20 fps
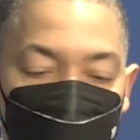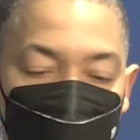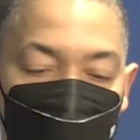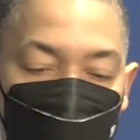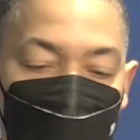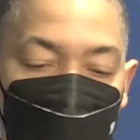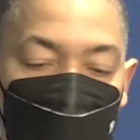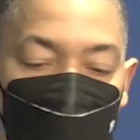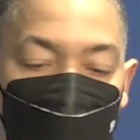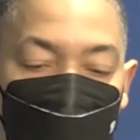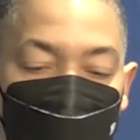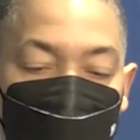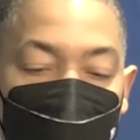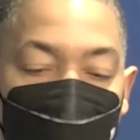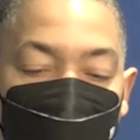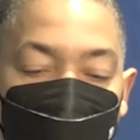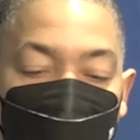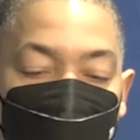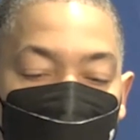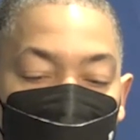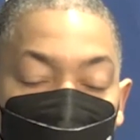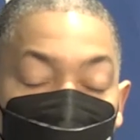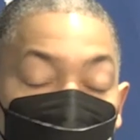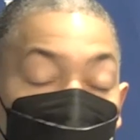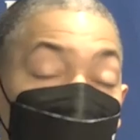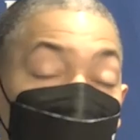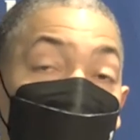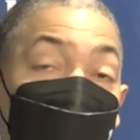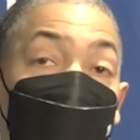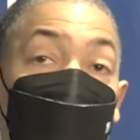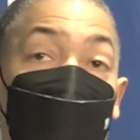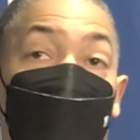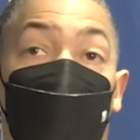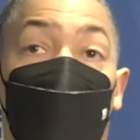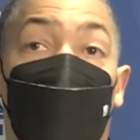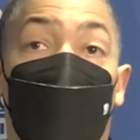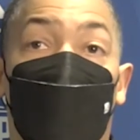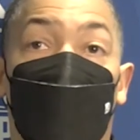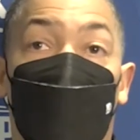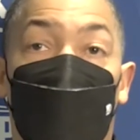you know, the choppiness. It wasn't their
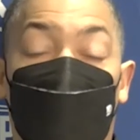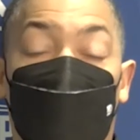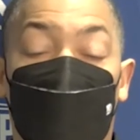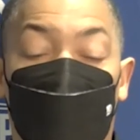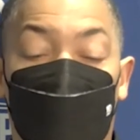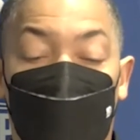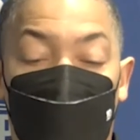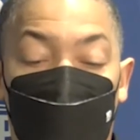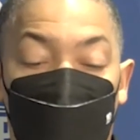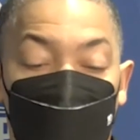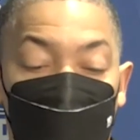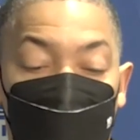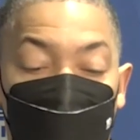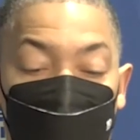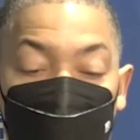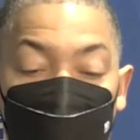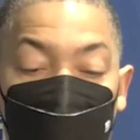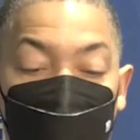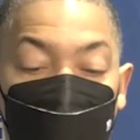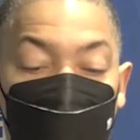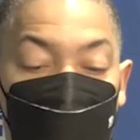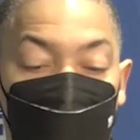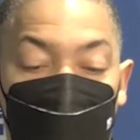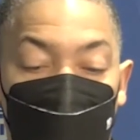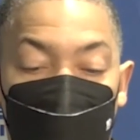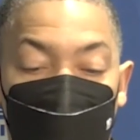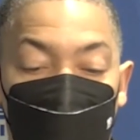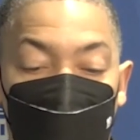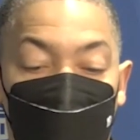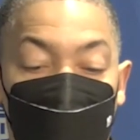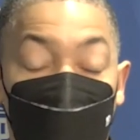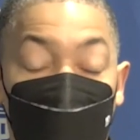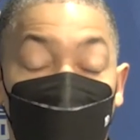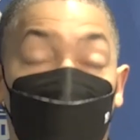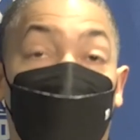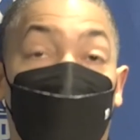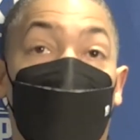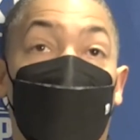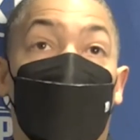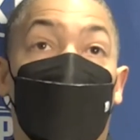fault. Like I said, it was just something we tried. We haven't
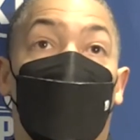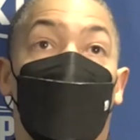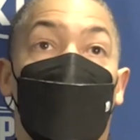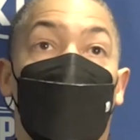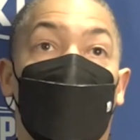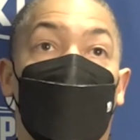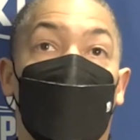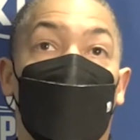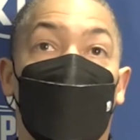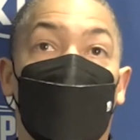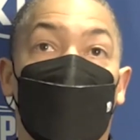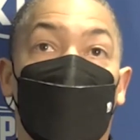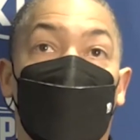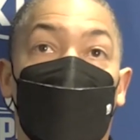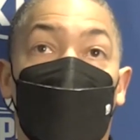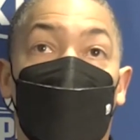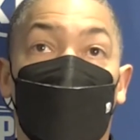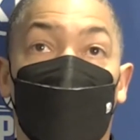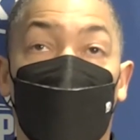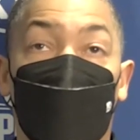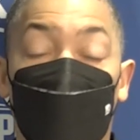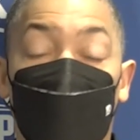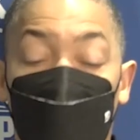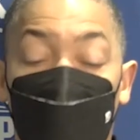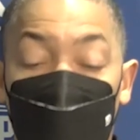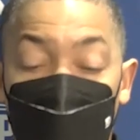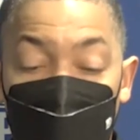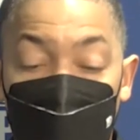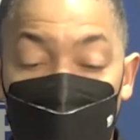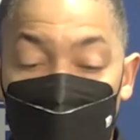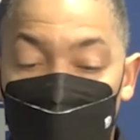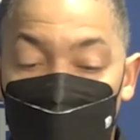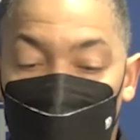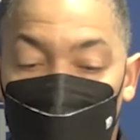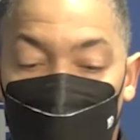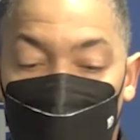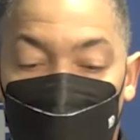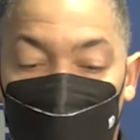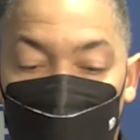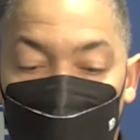played that way in a long time. So
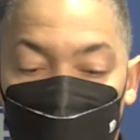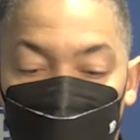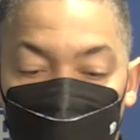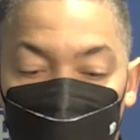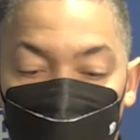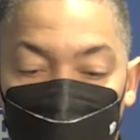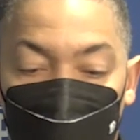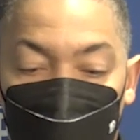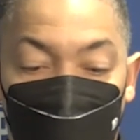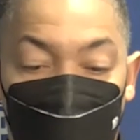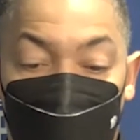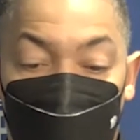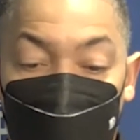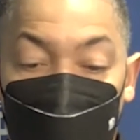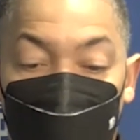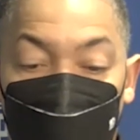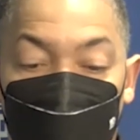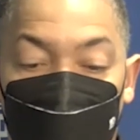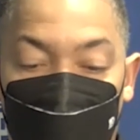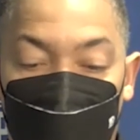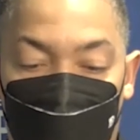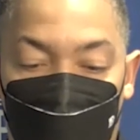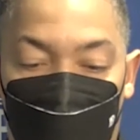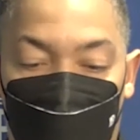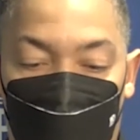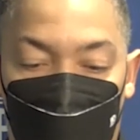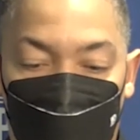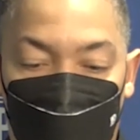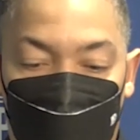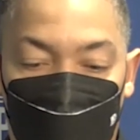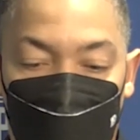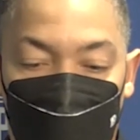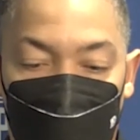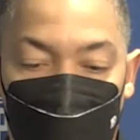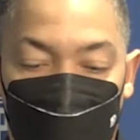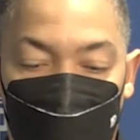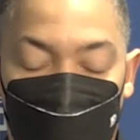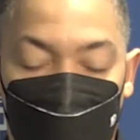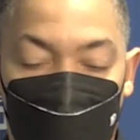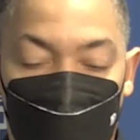um it was just something different for us tonight,
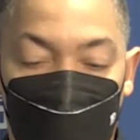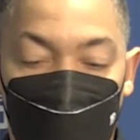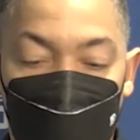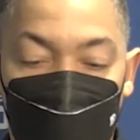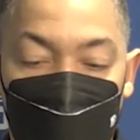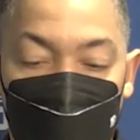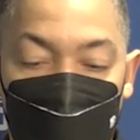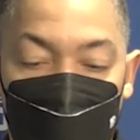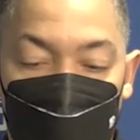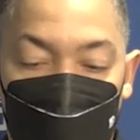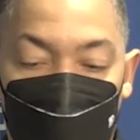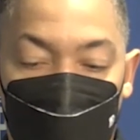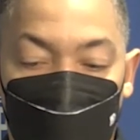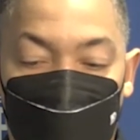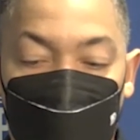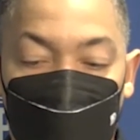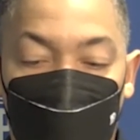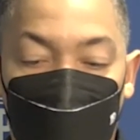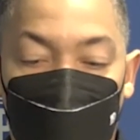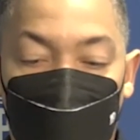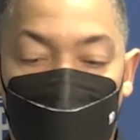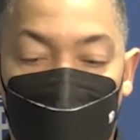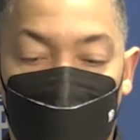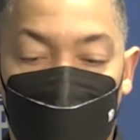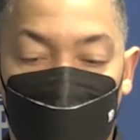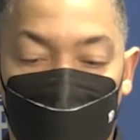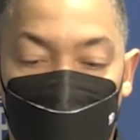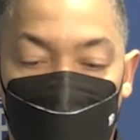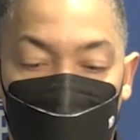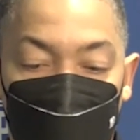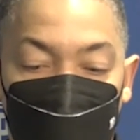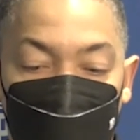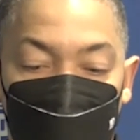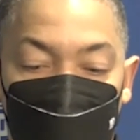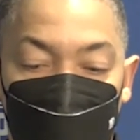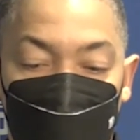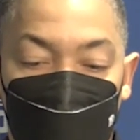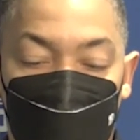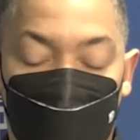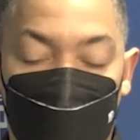so um something we got to look at and
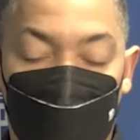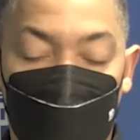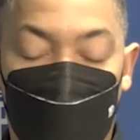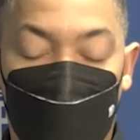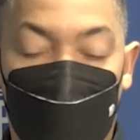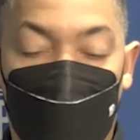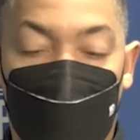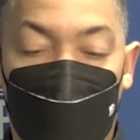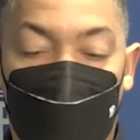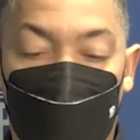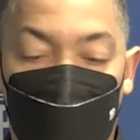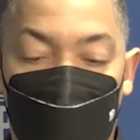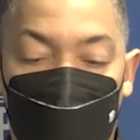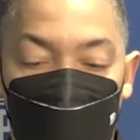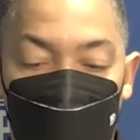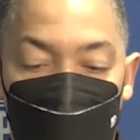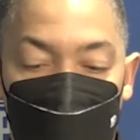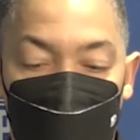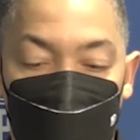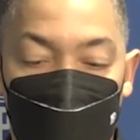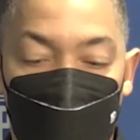just, you know, keep our eye on, and